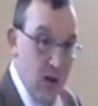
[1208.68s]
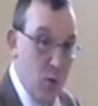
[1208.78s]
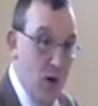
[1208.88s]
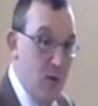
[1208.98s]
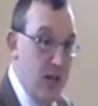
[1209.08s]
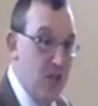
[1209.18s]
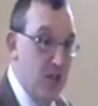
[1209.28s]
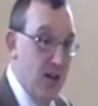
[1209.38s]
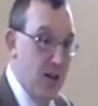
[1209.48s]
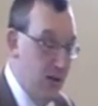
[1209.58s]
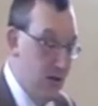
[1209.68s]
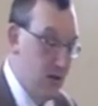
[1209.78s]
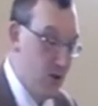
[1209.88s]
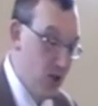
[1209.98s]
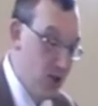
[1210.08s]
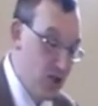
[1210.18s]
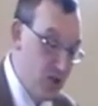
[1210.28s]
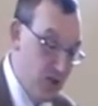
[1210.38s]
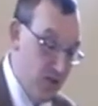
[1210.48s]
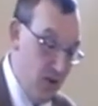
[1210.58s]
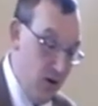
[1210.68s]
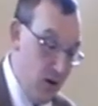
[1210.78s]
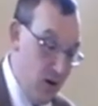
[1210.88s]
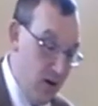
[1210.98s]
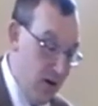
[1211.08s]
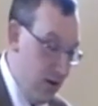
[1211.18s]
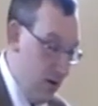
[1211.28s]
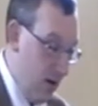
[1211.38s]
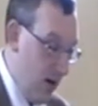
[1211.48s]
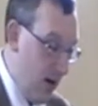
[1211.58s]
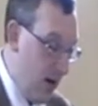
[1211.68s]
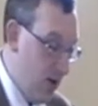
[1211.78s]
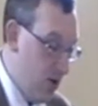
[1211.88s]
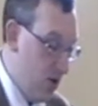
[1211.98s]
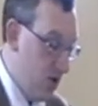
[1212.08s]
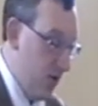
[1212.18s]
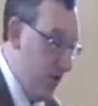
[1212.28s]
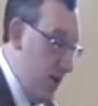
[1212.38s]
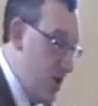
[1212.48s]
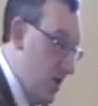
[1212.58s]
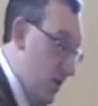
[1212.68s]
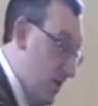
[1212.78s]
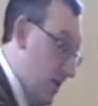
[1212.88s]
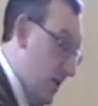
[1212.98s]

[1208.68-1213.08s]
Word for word: And when we sin, the justice of God has sufficient,